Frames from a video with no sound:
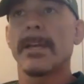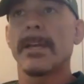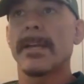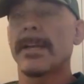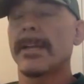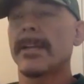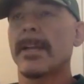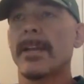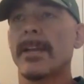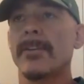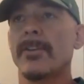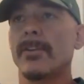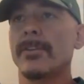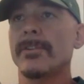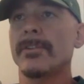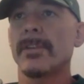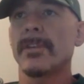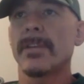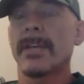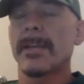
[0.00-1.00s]
I
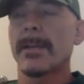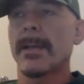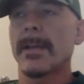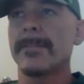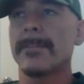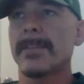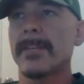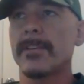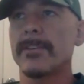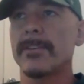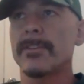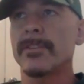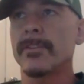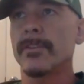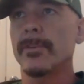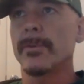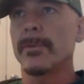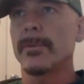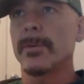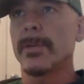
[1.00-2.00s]
know I think
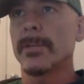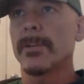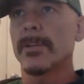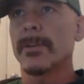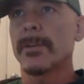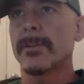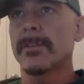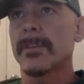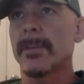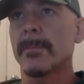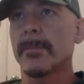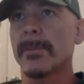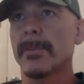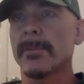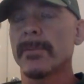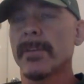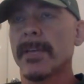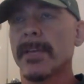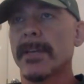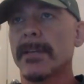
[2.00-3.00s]
too a good example
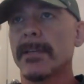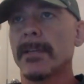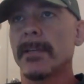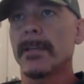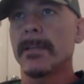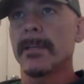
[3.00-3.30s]
is like